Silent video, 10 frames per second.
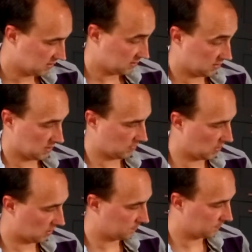there
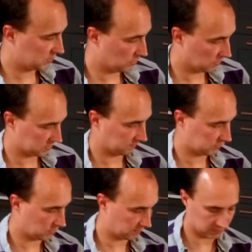are 2 lots of
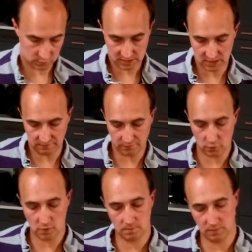12 and
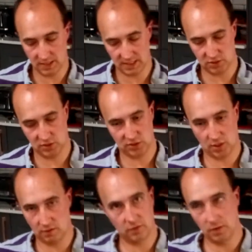24. But let's just go
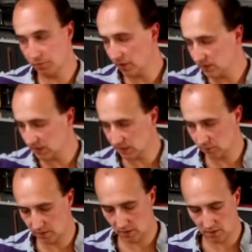through the process with
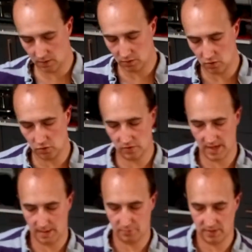our concrete
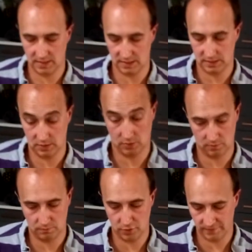apparatus to
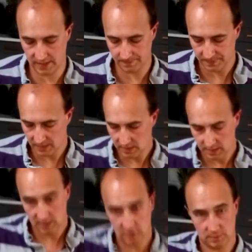prove it.
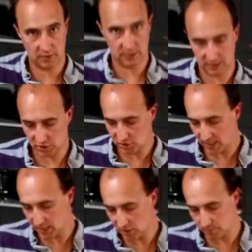I'm going to
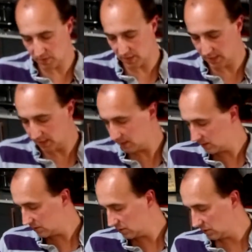exchange my
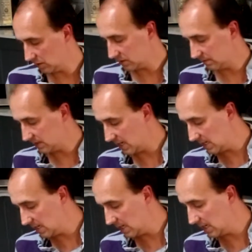2 lots of 10
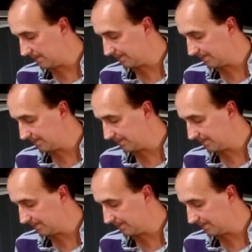here.